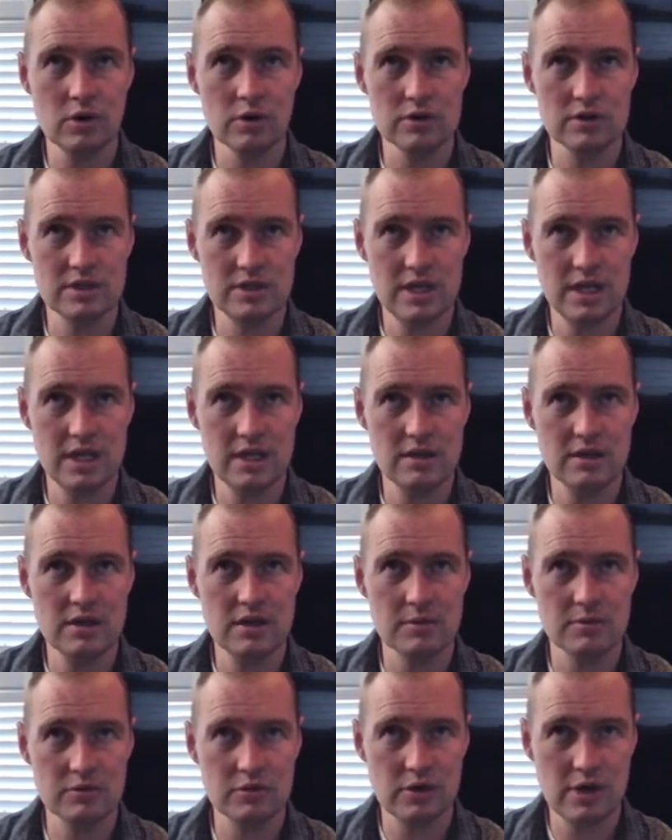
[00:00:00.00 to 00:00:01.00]
Well,
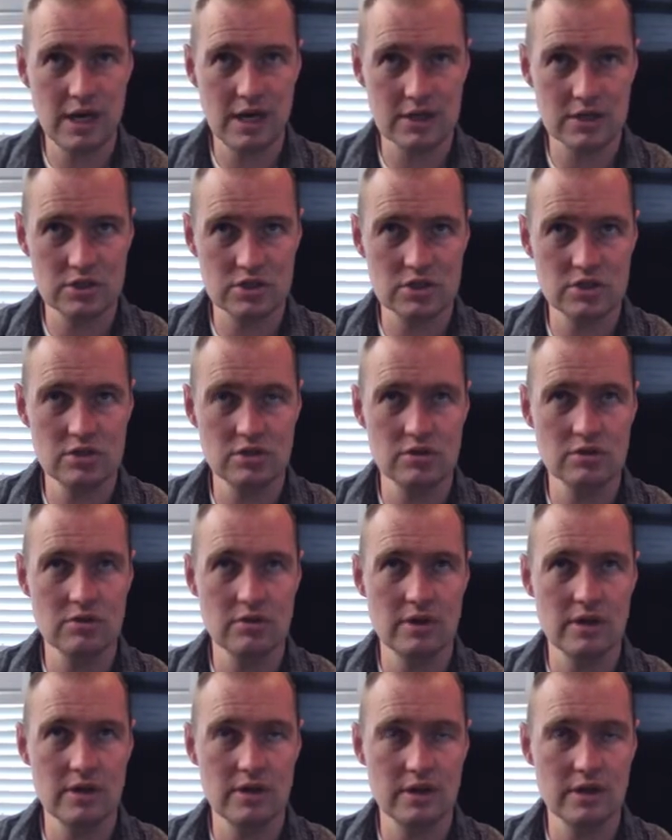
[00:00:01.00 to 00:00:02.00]
10 subtract
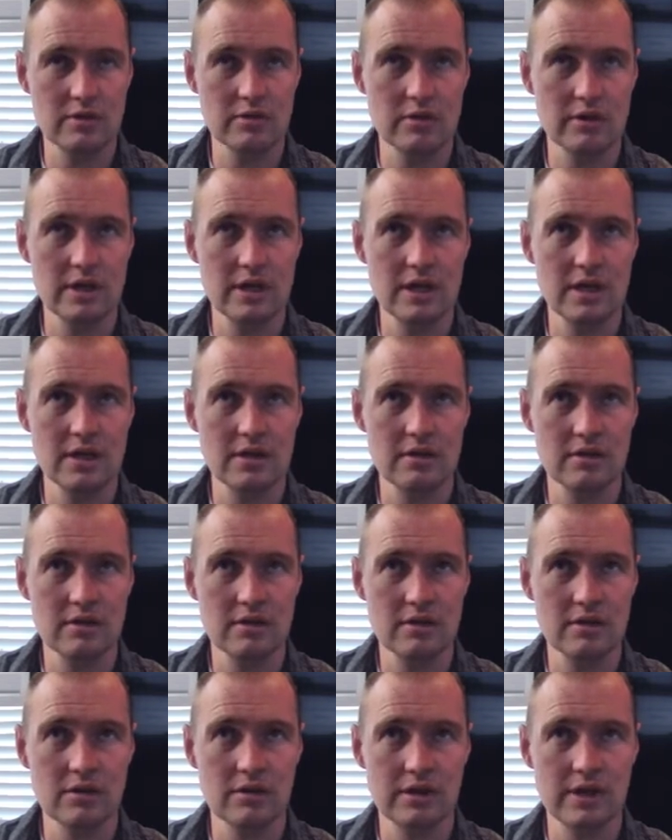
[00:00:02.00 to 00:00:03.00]
2 is equal to 8,
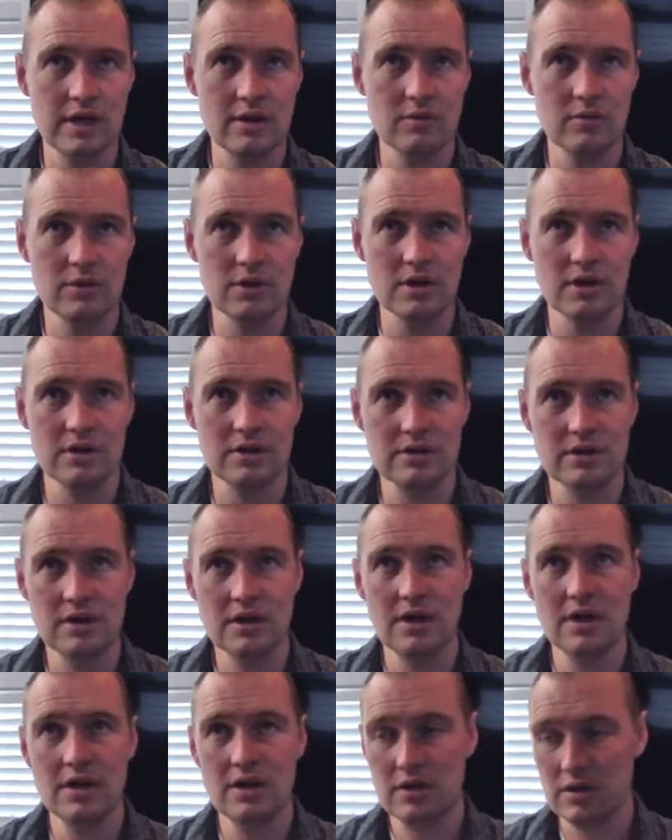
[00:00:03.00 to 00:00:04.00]
so that
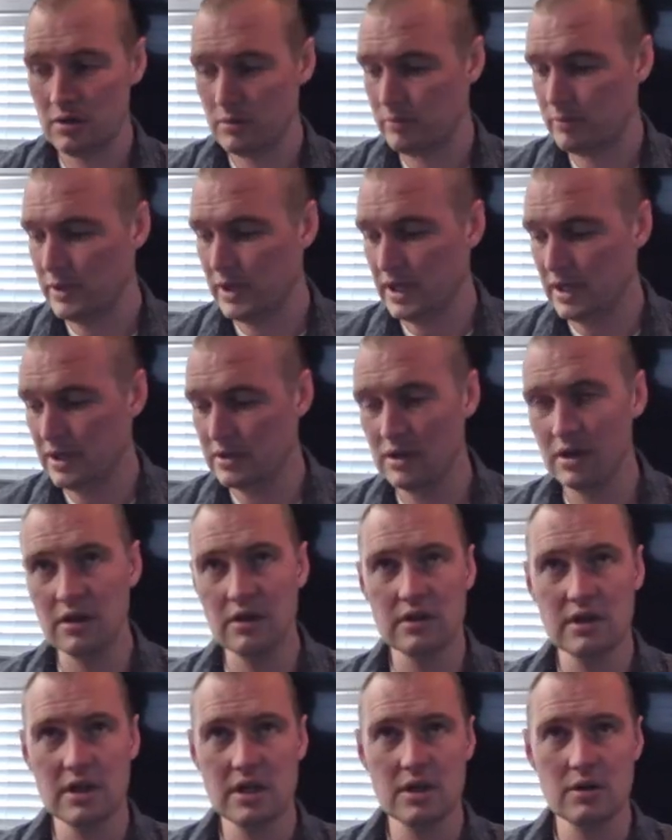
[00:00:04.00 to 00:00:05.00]
works. So P
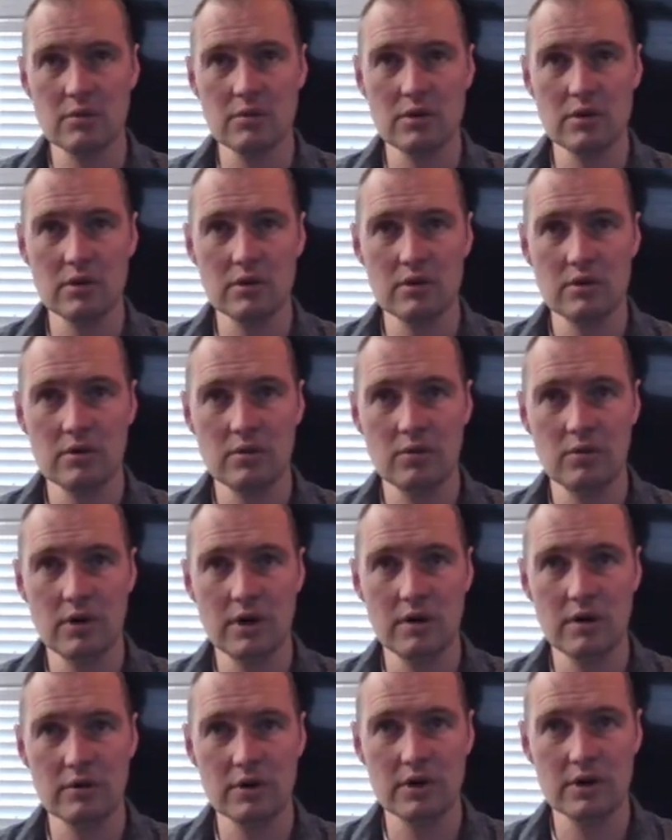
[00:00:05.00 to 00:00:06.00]
does equal
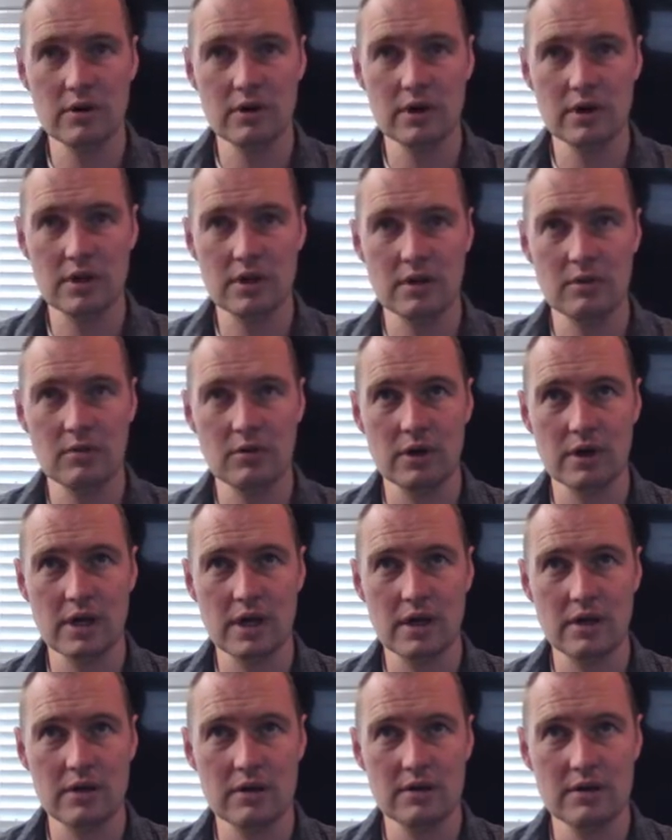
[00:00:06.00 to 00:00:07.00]
1. We know that's going to
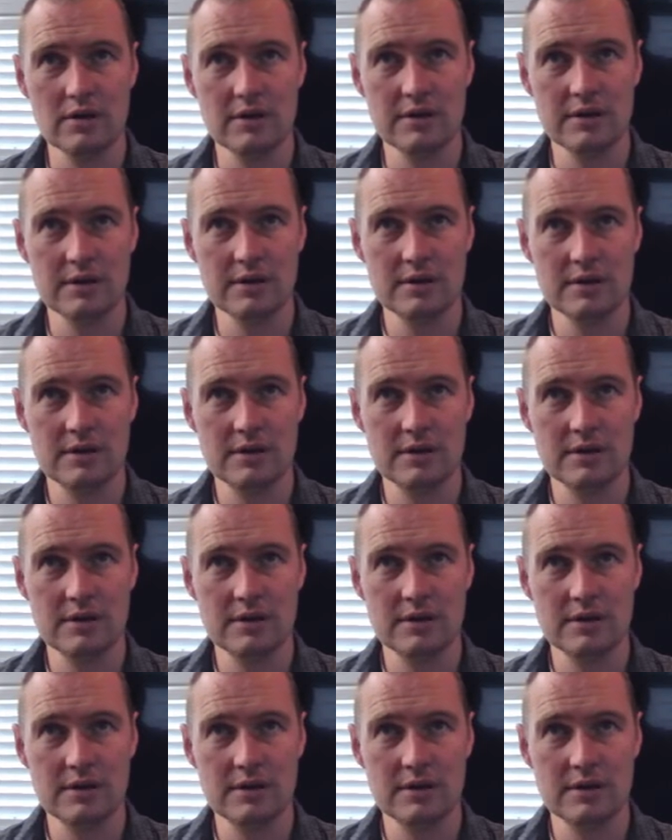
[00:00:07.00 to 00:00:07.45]
work out.